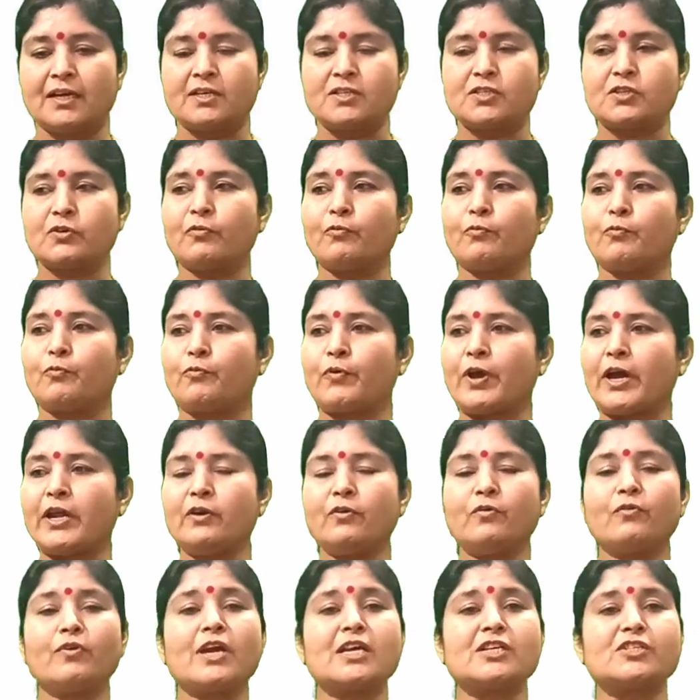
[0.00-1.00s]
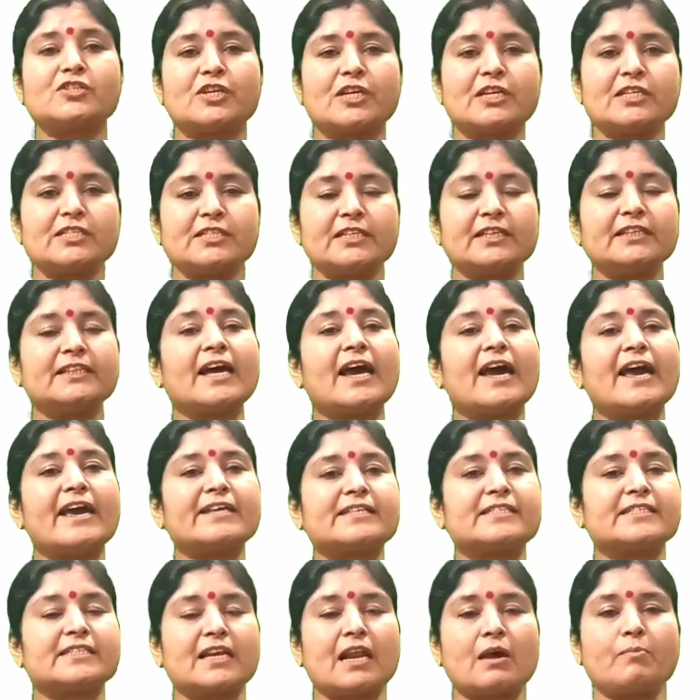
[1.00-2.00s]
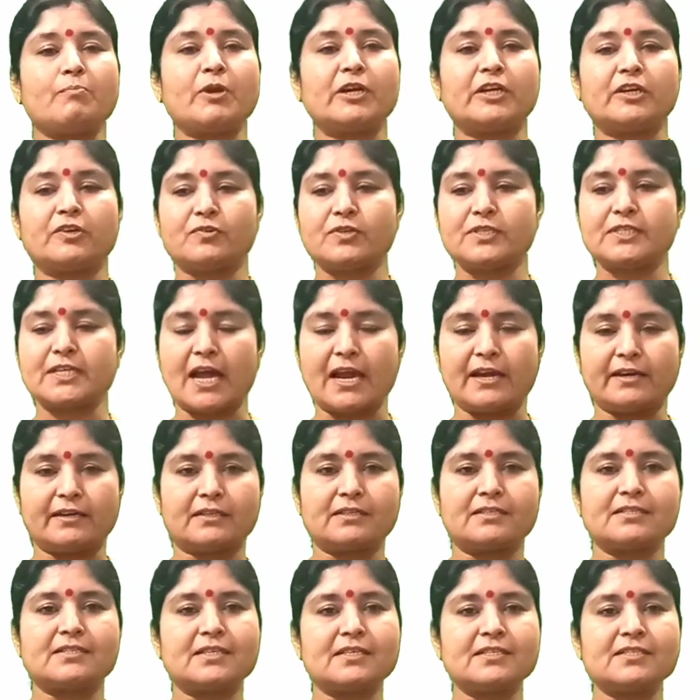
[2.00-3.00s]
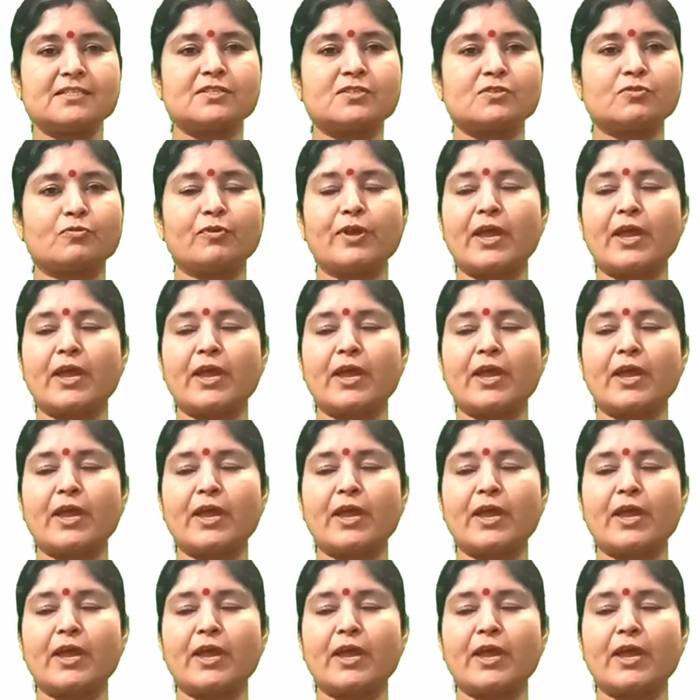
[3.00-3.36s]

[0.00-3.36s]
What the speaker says: So when we are changing the exclamatory sentences,